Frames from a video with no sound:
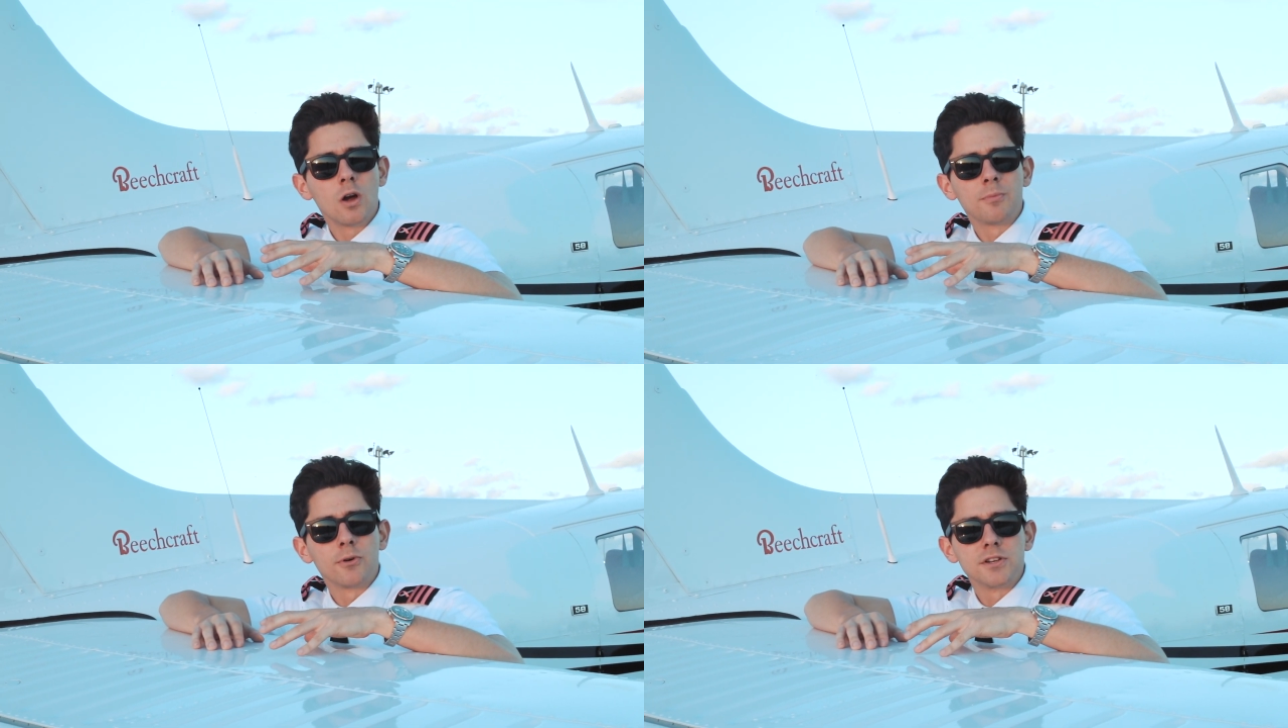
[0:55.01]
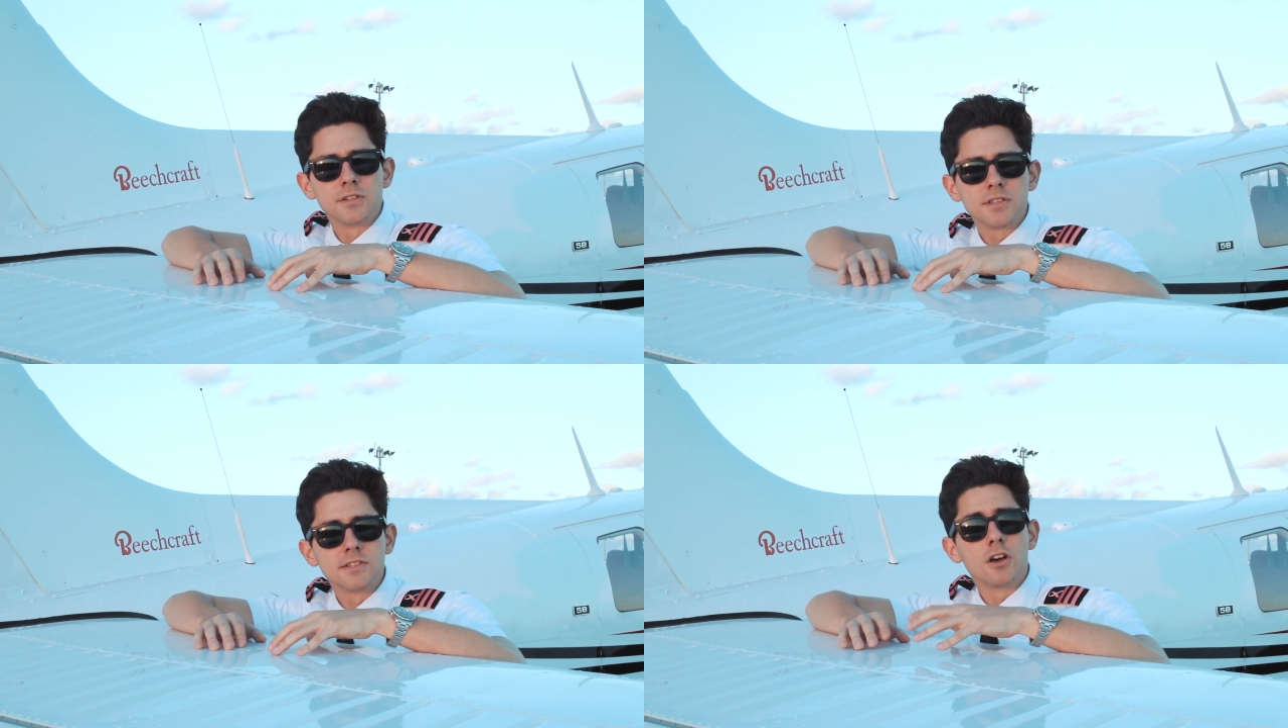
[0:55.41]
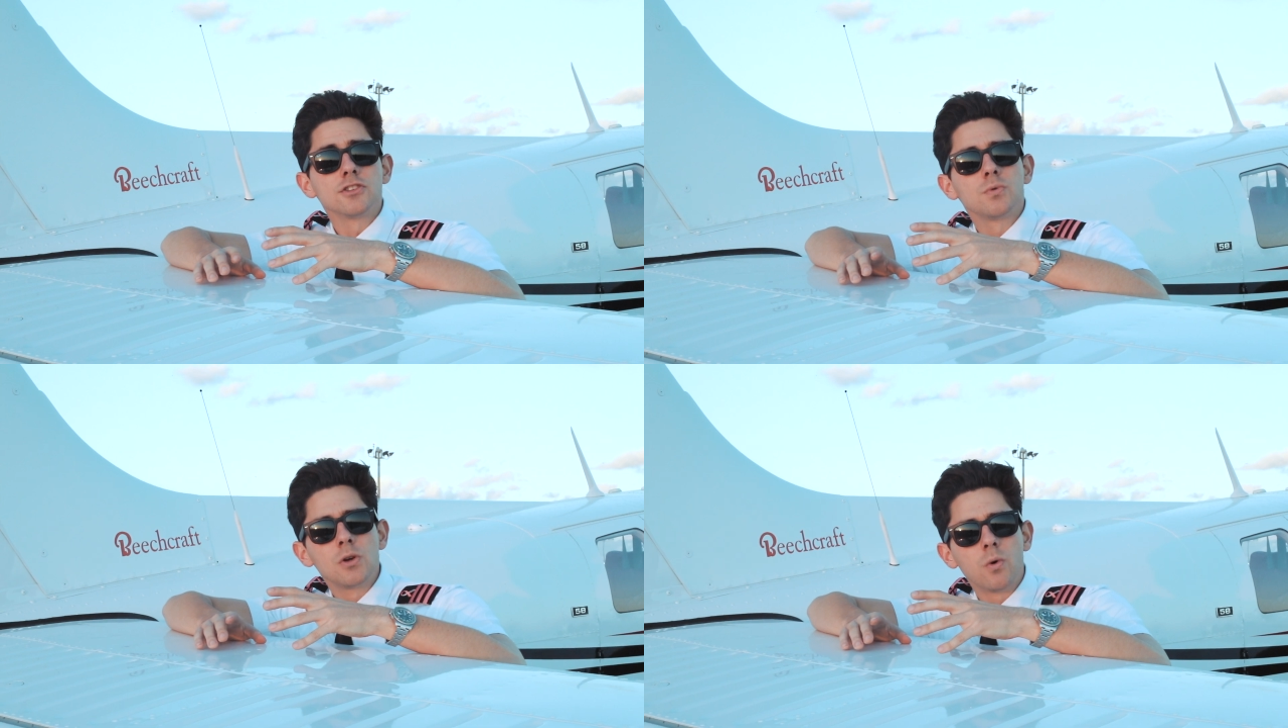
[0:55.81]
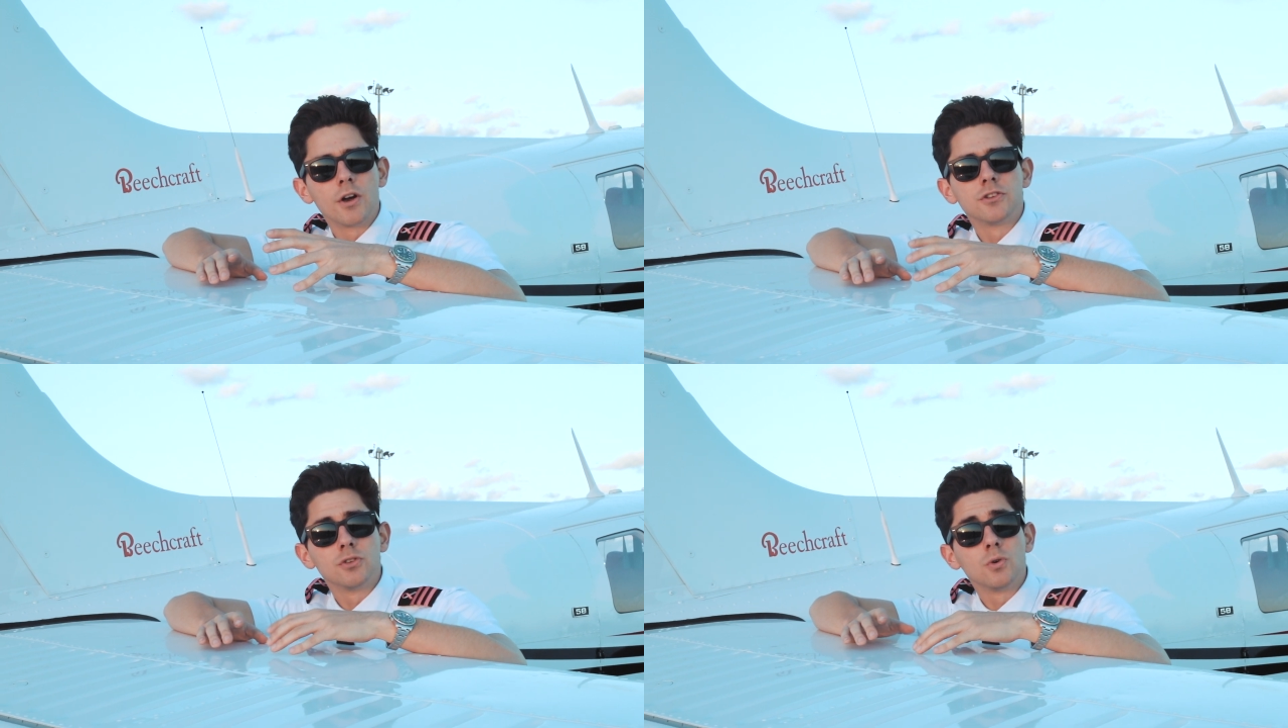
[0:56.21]
operations is also
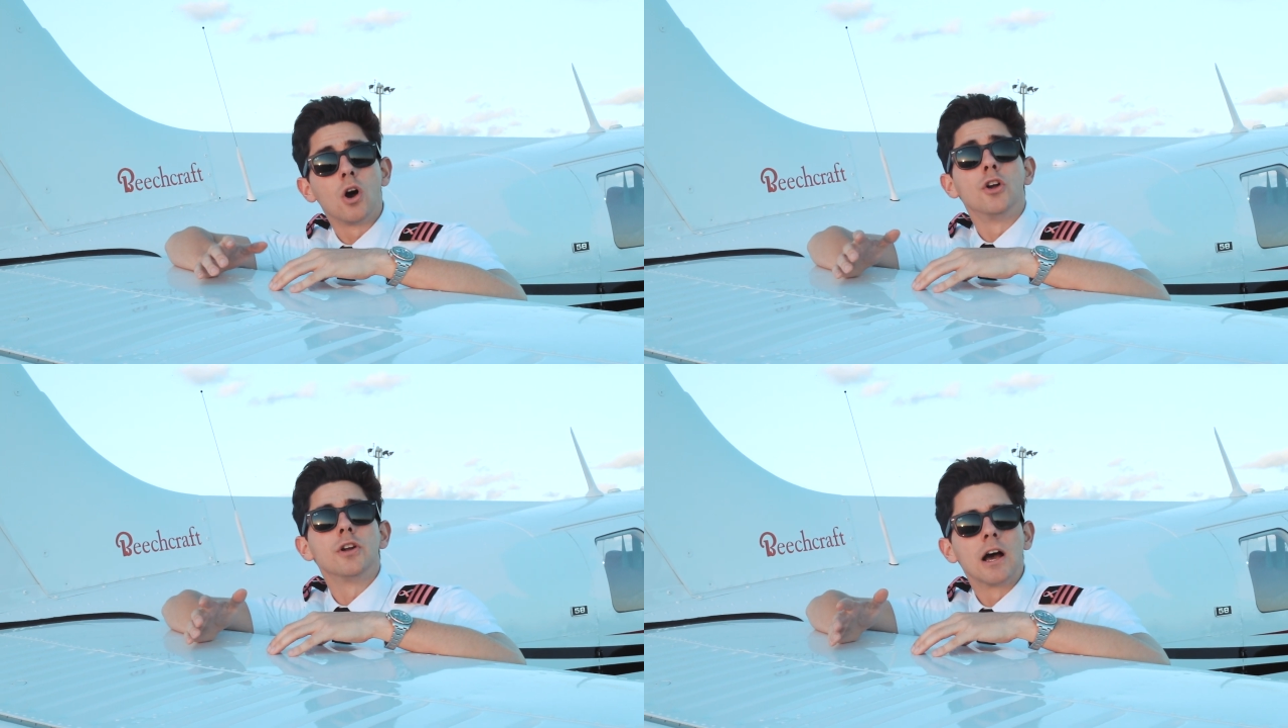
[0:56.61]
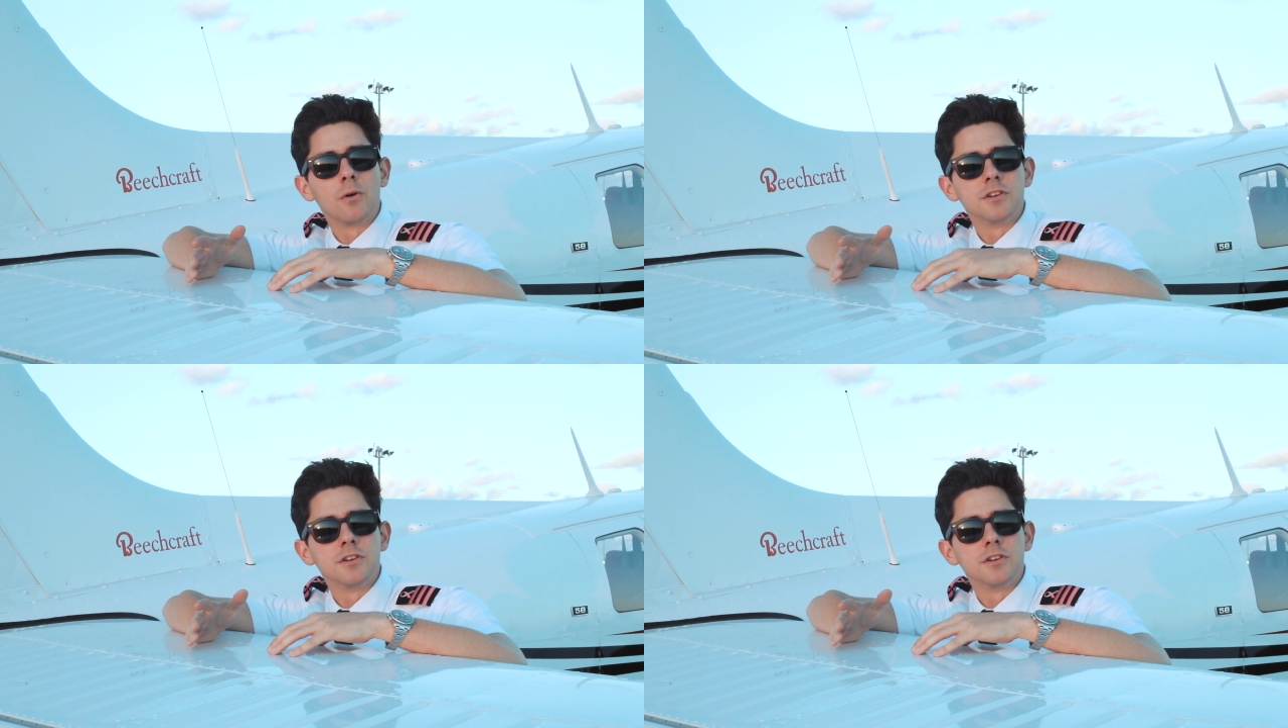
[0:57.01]
required to do one hundred hour